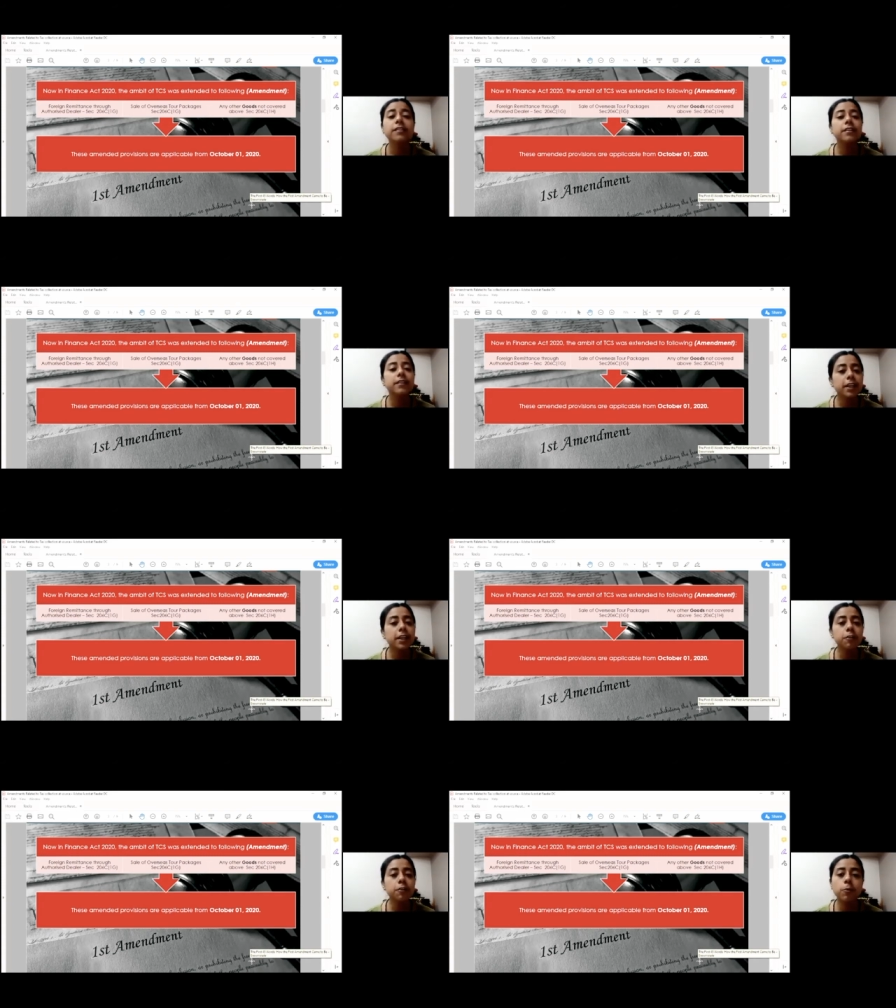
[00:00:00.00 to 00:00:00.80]
The
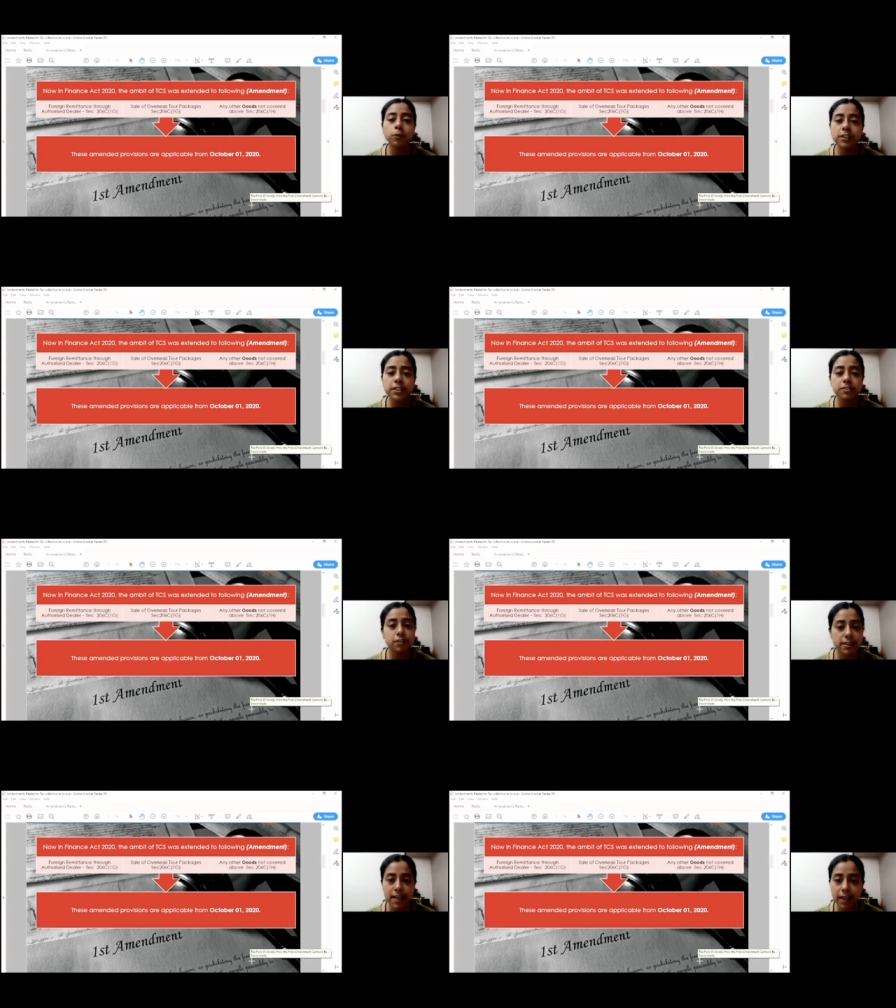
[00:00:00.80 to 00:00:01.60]
rate for both these
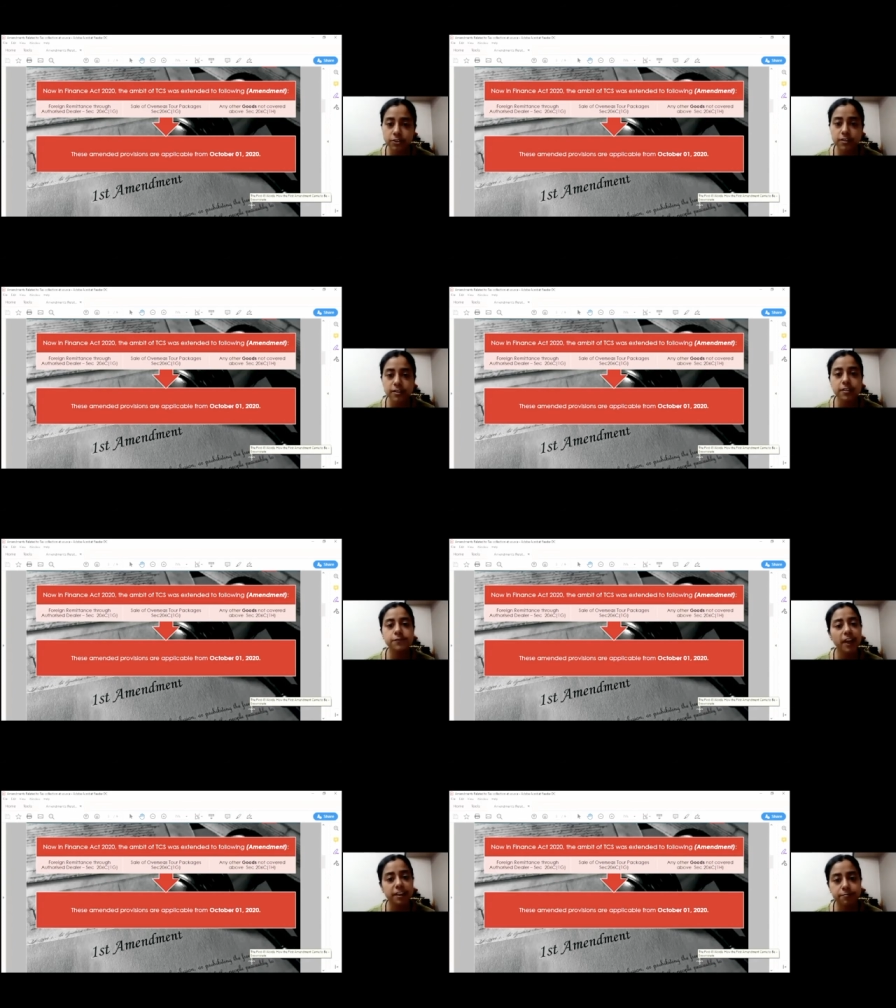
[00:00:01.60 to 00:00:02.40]
transactions is
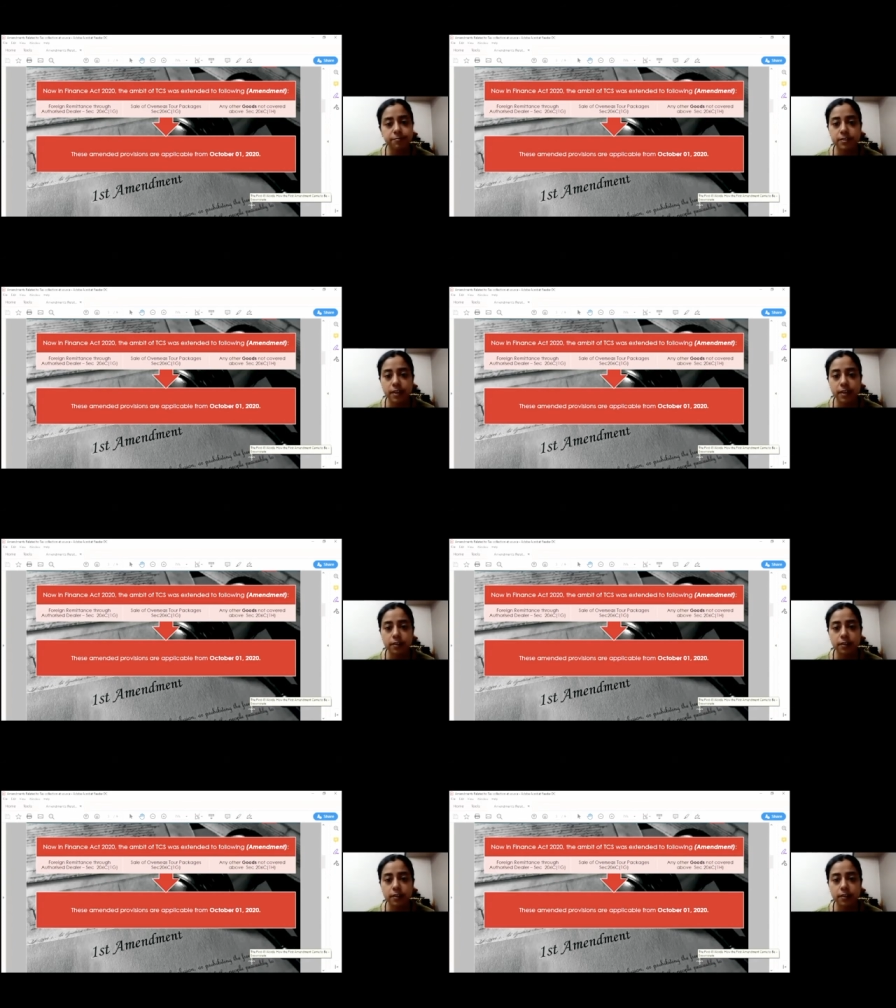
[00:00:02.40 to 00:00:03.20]
5%.